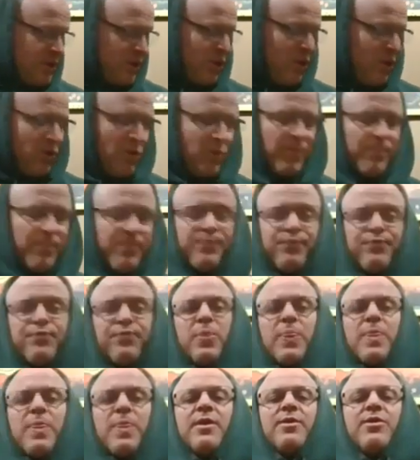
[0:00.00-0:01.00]
So
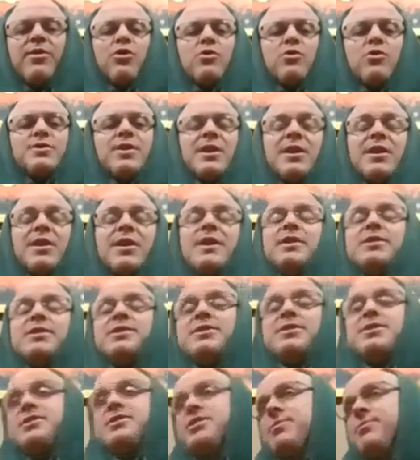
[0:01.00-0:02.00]
there is a
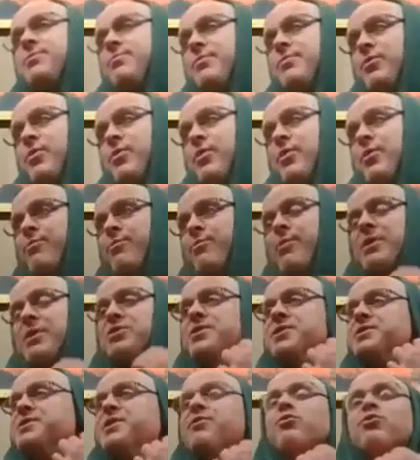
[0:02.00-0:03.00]
list, we've
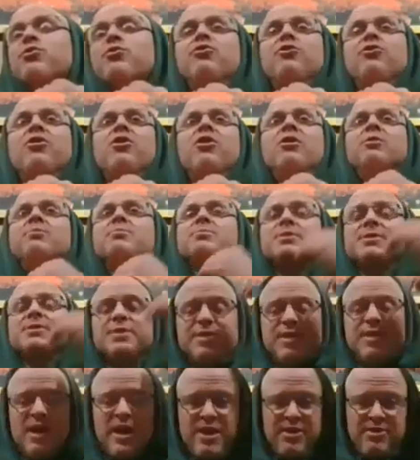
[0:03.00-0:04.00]
mentioned this several
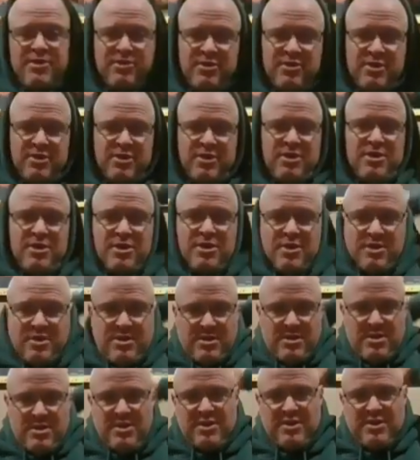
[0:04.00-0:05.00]
times, that
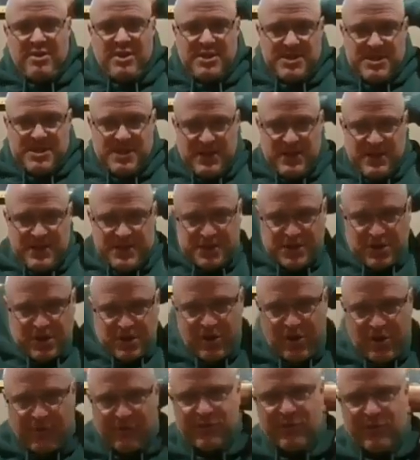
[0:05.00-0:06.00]
there's a
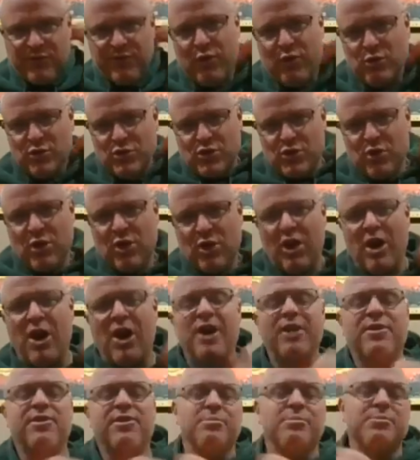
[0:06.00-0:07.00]
list of
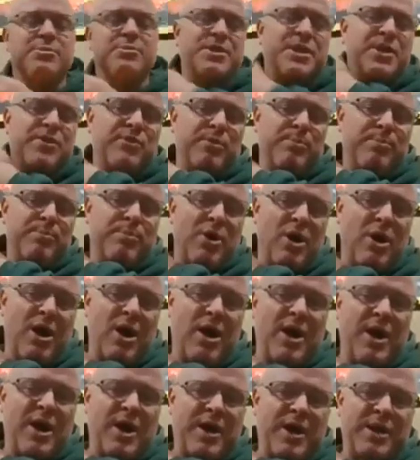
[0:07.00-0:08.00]
devotional items given
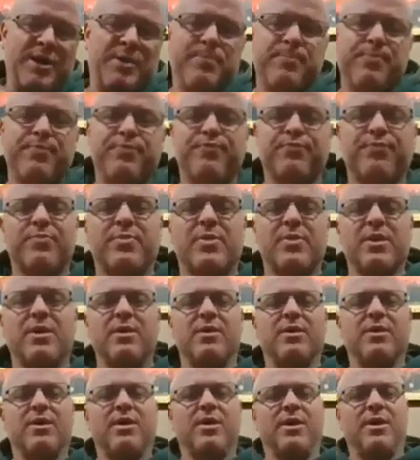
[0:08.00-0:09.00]
by
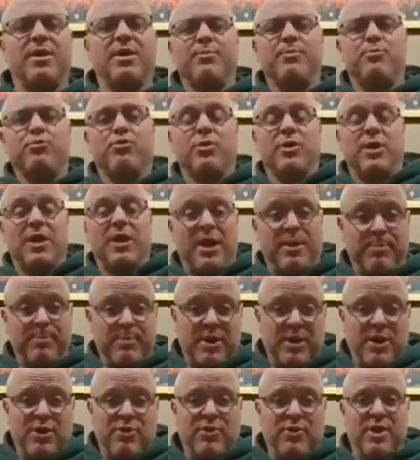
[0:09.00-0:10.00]

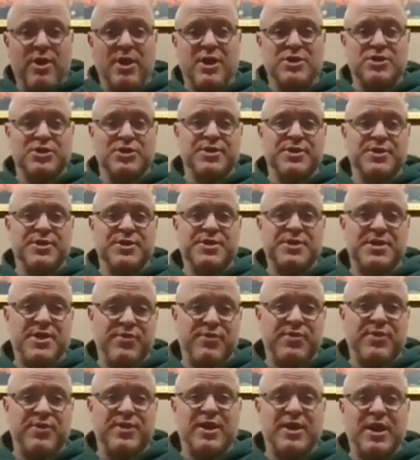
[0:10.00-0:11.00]
Prahlad Maharaj in the
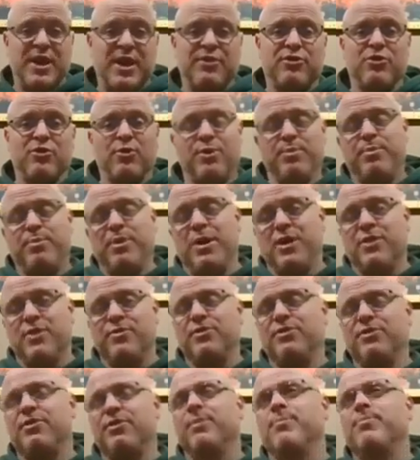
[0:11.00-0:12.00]
7th canto of the
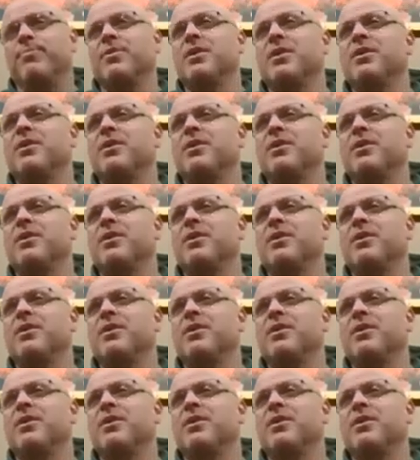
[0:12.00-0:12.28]
Bhagavatam.